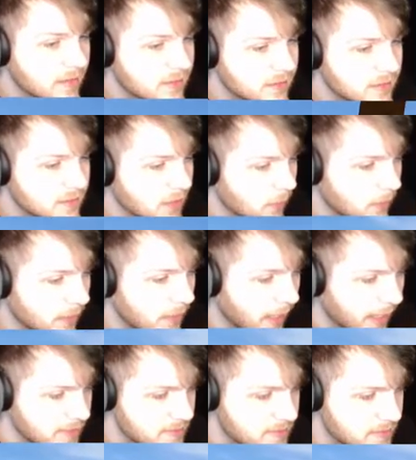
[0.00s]
so
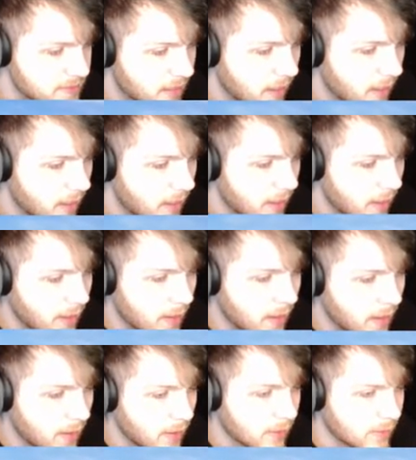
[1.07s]
nice.
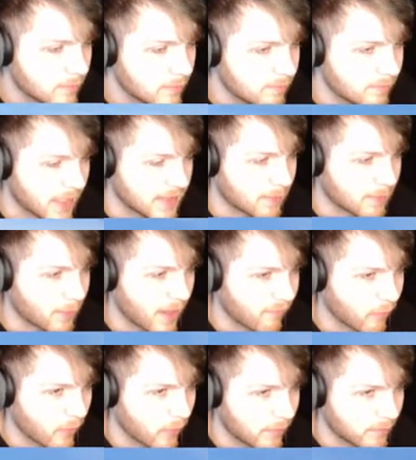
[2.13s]
Uh, make the
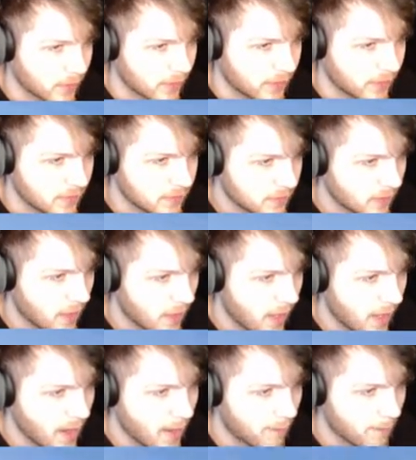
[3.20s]
platform good.
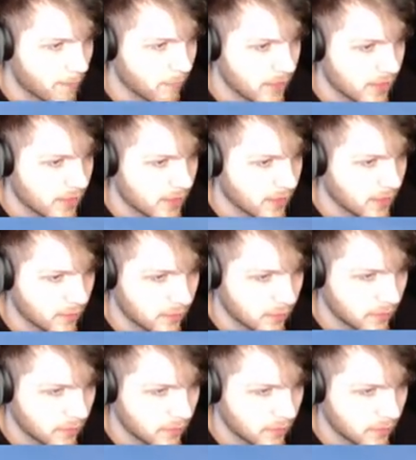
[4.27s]
And up here,